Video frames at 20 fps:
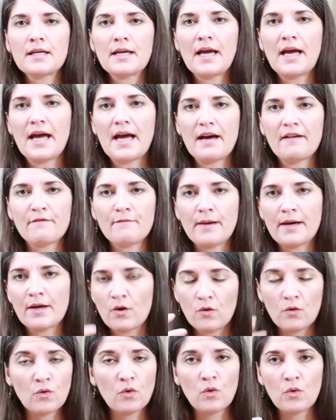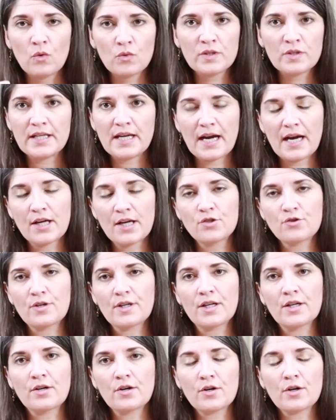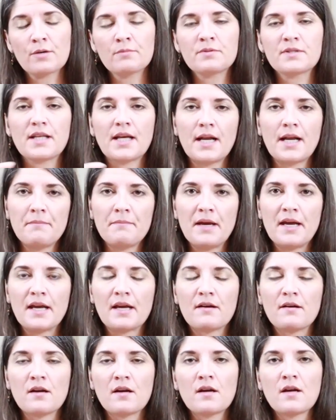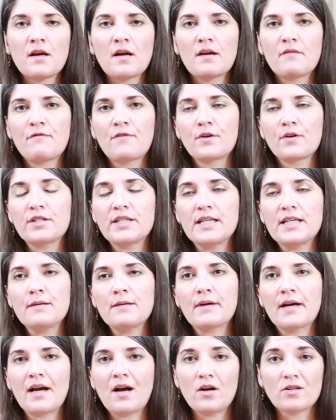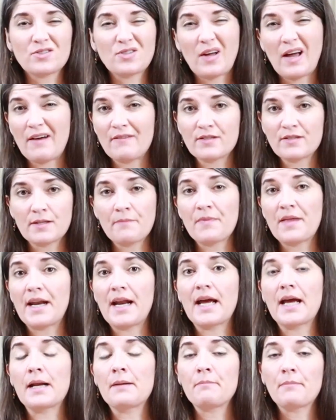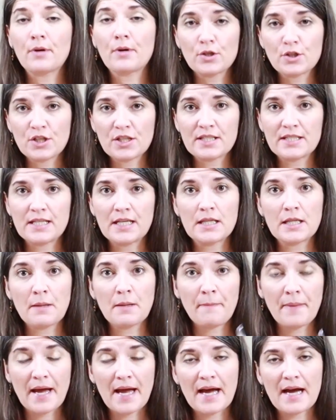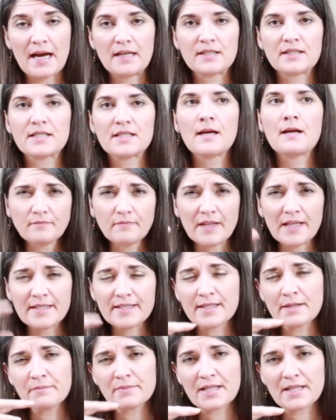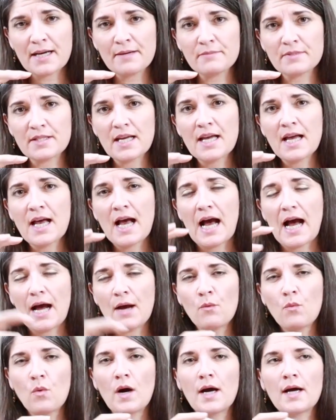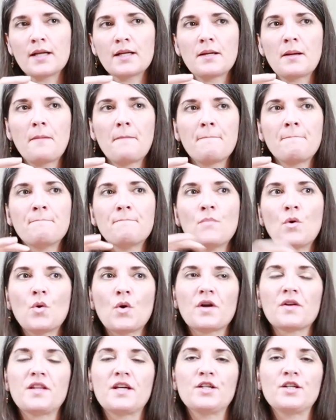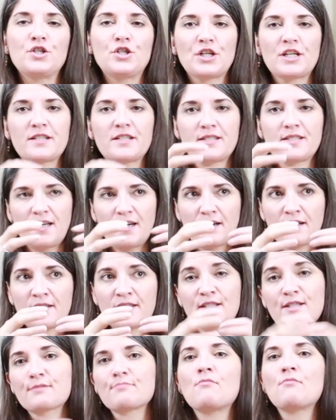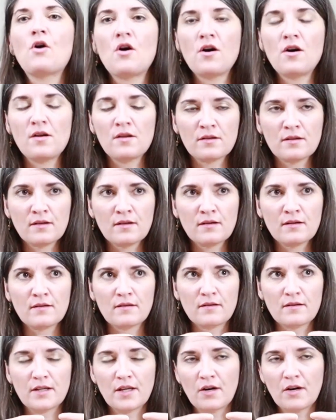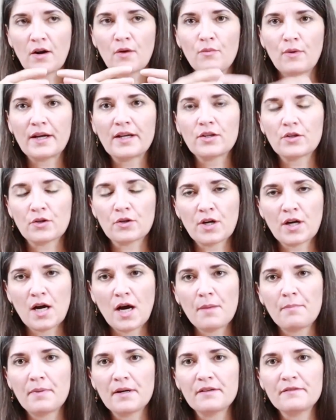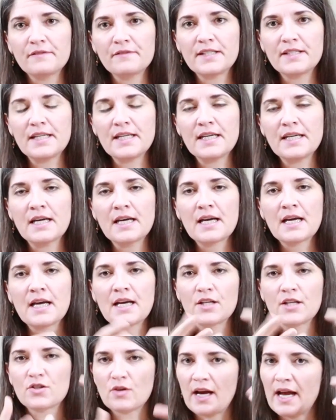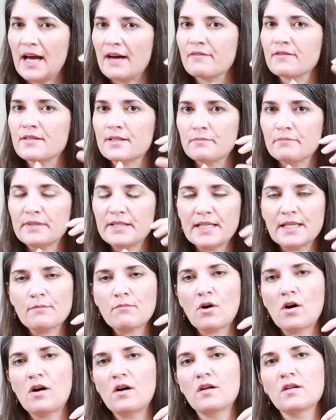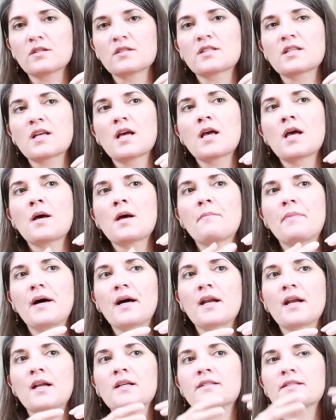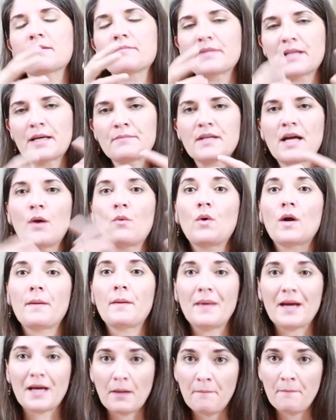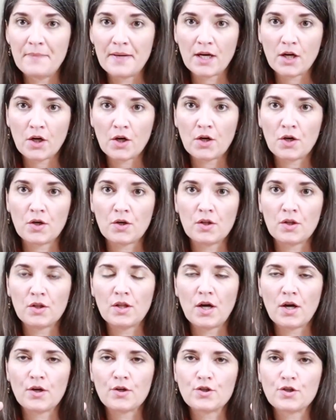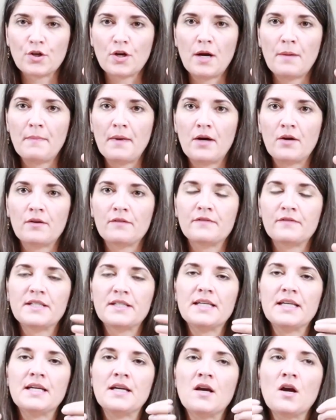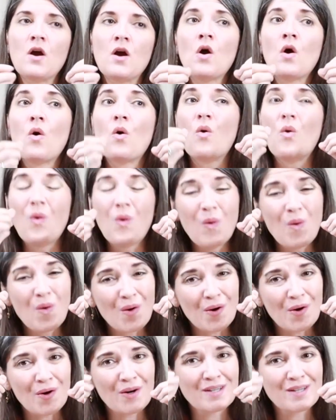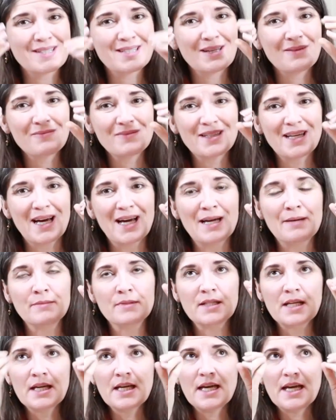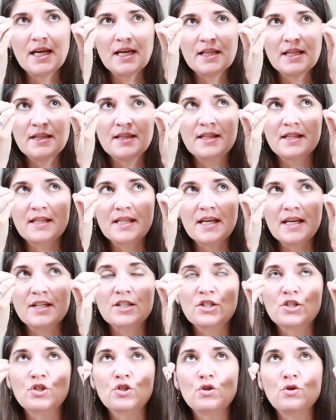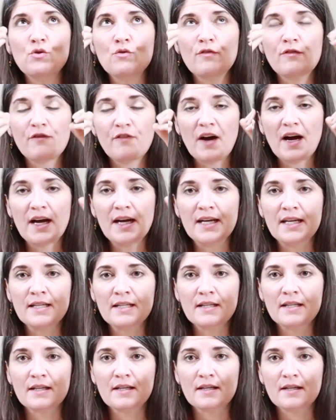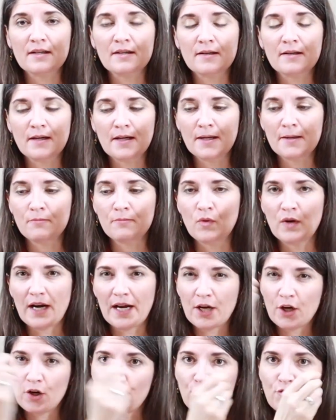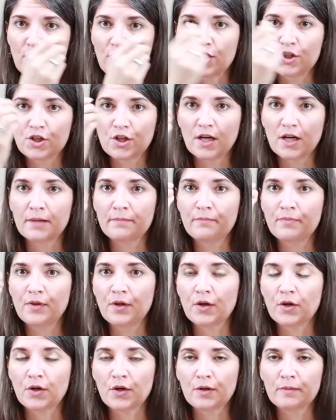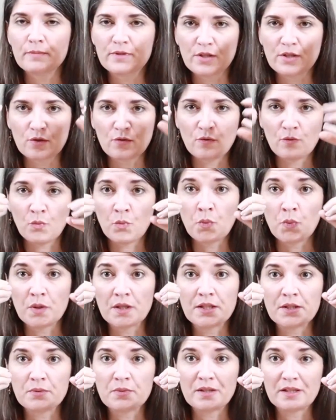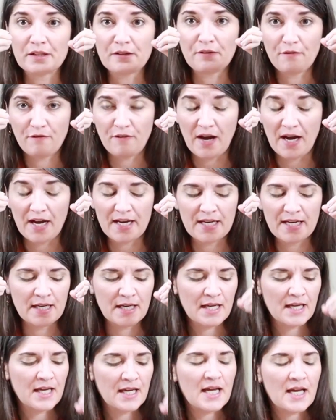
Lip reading: have my own dehydrated herbs that I make for tea, but I also have some that I had purchased in the past, and sometimes I want more than just a small, a regular cup of tea. So I have some tea balls, but sometimes I want to make a bigger, larger amount of tea, or sometimes it's too fine. When I crush up the herbs, they're really, really fine.